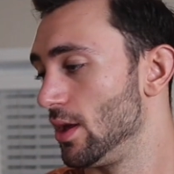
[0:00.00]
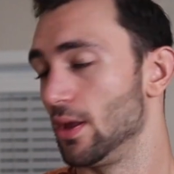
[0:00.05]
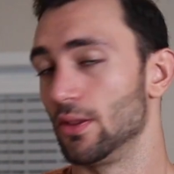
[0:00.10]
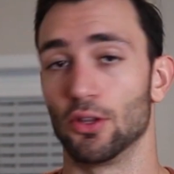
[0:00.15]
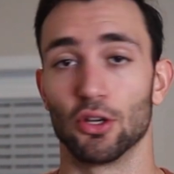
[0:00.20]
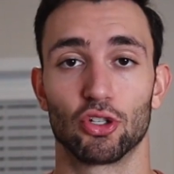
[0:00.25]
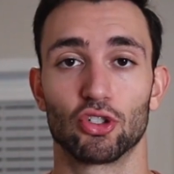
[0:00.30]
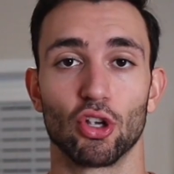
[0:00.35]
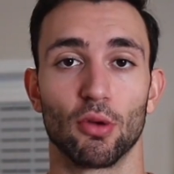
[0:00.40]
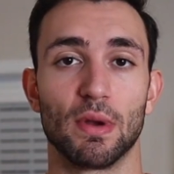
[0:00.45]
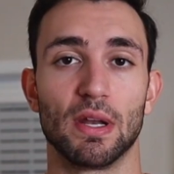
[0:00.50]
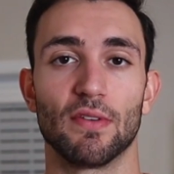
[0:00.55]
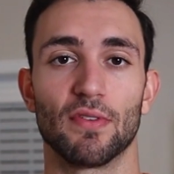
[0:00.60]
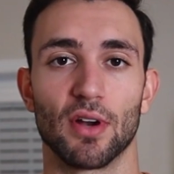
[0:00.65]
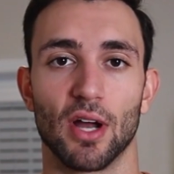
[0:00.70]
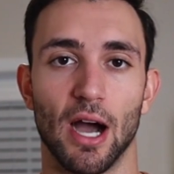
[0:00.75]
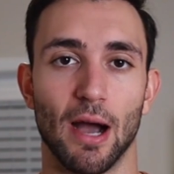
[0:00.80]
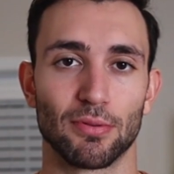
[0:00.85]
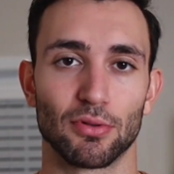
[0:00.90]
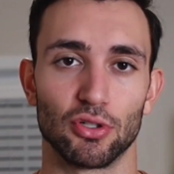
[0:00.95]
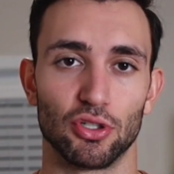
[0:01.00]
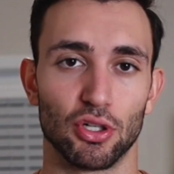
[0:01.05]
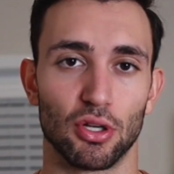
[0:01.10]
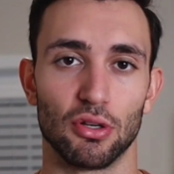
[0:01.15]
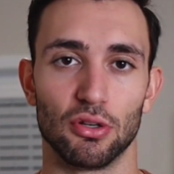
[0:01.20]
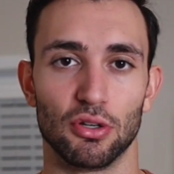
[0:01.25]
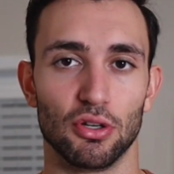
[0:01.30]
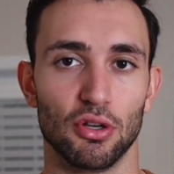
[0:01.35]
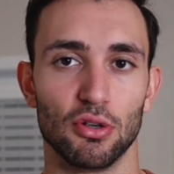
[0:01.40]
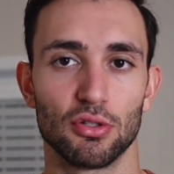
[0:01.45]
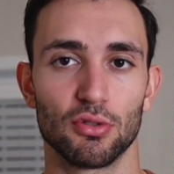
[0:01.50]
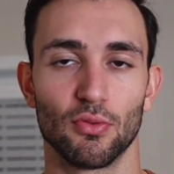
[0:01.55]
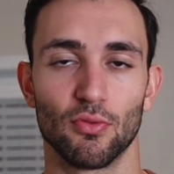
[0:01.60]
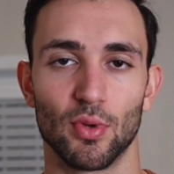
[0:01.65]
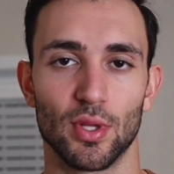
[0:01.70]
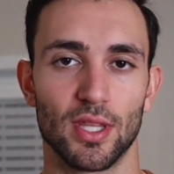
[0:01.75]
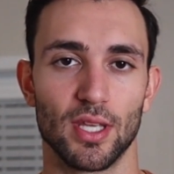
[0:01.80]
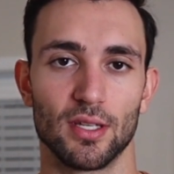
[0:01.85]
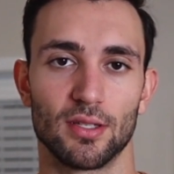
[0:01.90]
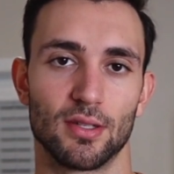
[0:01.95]
There's so many different options you can use
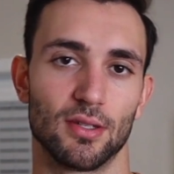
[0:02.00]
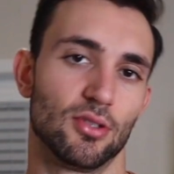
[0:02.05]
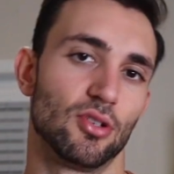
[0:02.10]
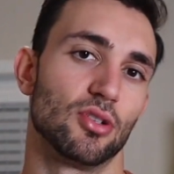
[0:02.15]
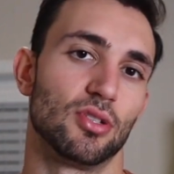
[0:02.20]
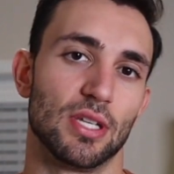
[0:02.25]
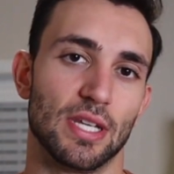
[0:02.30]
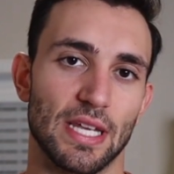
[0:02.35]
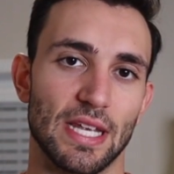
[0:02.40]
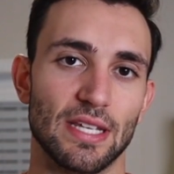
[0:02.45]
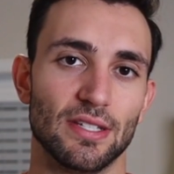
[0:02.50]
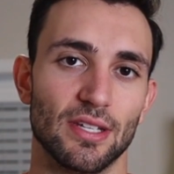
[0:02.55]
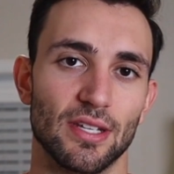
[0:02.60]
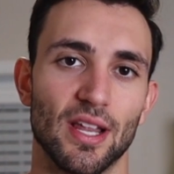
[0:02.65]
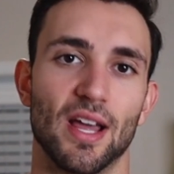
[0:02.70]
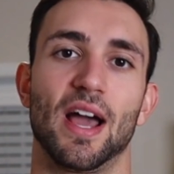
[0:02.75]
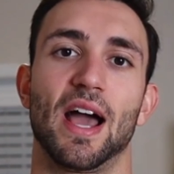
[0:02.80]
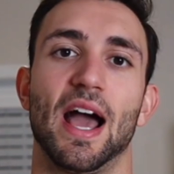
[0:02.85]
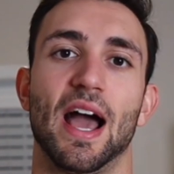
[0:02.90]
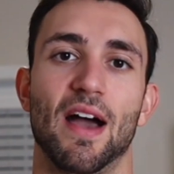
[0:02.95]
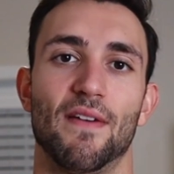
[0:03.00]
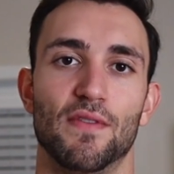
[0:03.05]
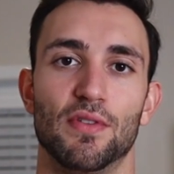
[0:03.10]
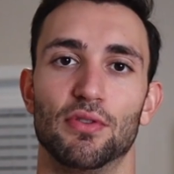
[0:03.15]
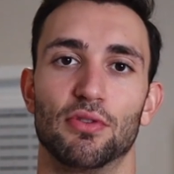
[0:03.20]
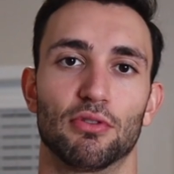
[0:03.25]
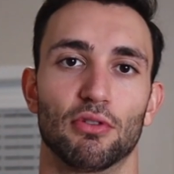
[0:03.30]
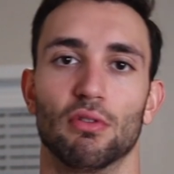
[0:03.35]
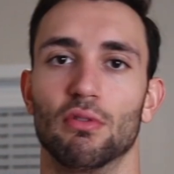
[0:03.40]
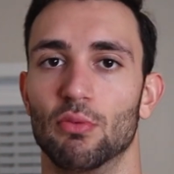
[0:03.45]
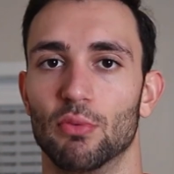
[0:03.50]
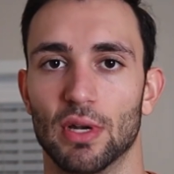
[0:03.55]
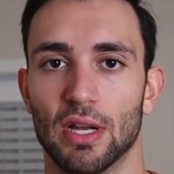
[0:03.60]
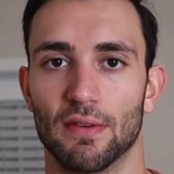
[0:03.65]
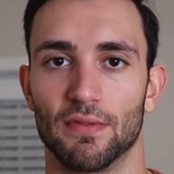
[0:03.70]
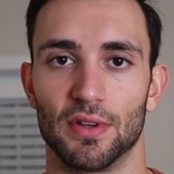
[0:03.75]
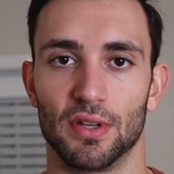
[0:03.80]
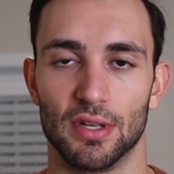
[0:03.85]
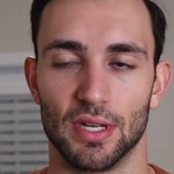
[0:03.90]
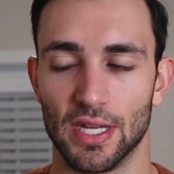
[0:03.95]
with this. It's just easy to have and throw in
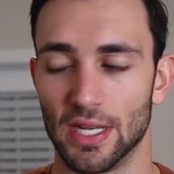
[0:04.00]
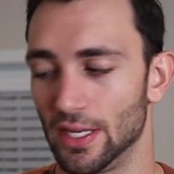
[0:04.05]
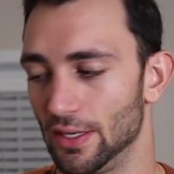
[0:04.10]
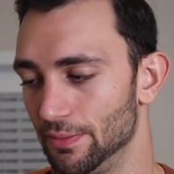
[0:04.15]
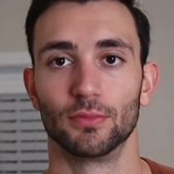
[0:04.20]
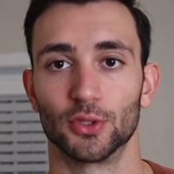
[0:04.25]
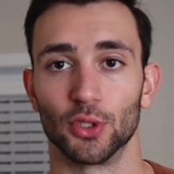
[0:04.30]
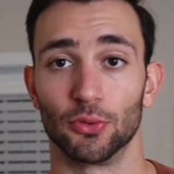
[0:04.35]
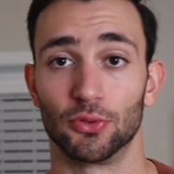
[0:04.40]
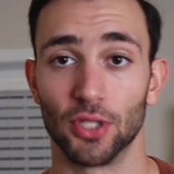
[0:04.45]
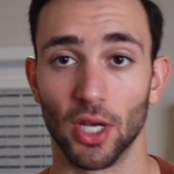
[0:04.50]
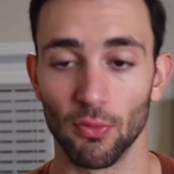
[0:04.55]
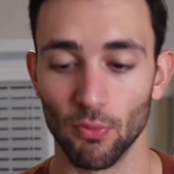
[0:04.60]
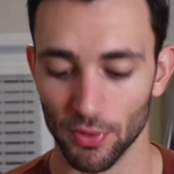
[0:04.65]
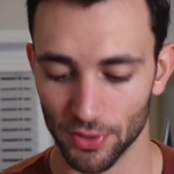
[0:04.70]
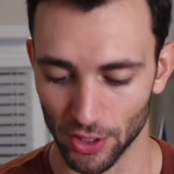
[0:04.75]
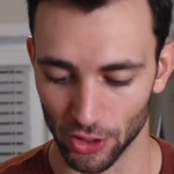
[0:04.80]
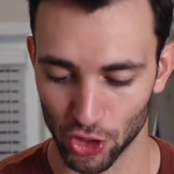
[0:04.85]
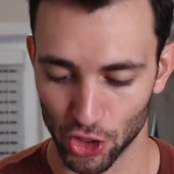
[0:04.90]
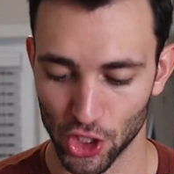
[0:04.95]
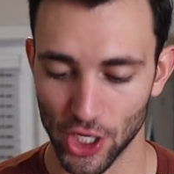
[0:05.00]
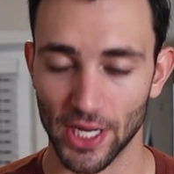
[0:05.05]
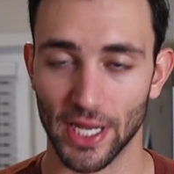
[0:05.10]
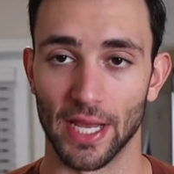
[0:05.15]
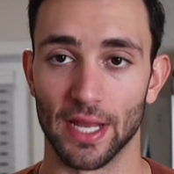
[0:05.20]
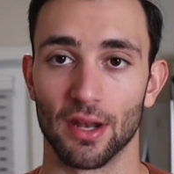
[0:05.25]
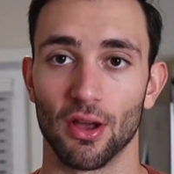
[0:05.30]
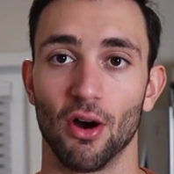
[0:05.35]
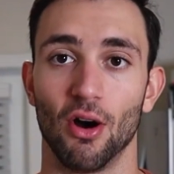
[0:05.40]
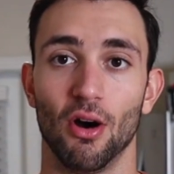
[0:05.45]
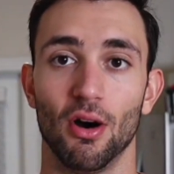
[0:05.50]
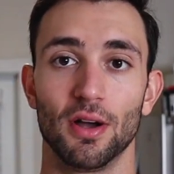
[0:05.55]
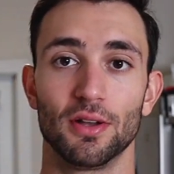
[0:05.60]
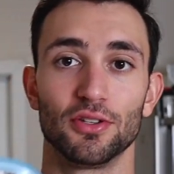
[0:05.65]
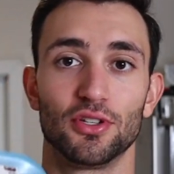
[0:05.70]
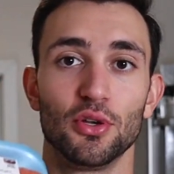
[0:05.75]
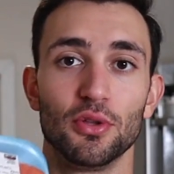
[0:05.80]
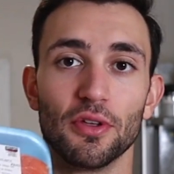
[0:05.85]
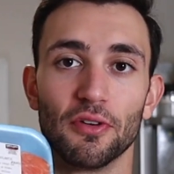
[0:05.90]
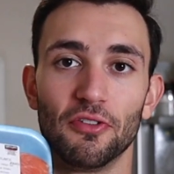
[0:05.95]
whatever you need. So done with the chicken,
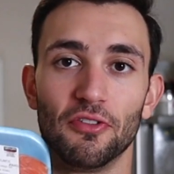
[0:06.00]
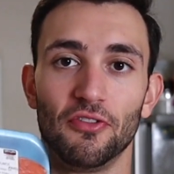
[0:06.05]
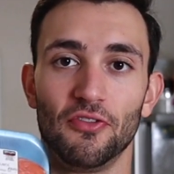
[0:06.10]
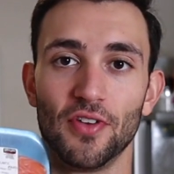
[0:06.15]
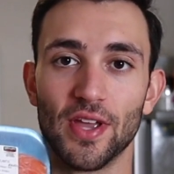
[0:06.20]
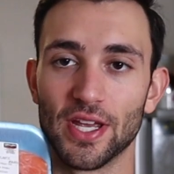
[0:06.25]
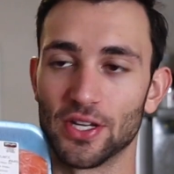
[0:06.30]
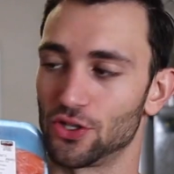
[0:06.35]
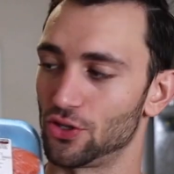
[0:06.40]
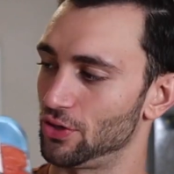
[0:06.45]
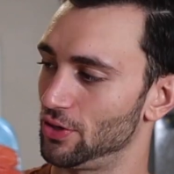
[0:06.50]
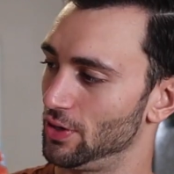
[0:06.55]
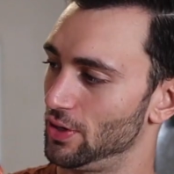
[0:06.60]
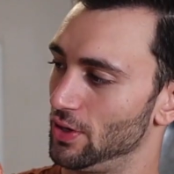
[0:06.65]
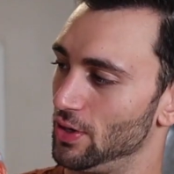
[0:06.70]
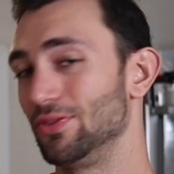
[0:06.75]
onto the fish.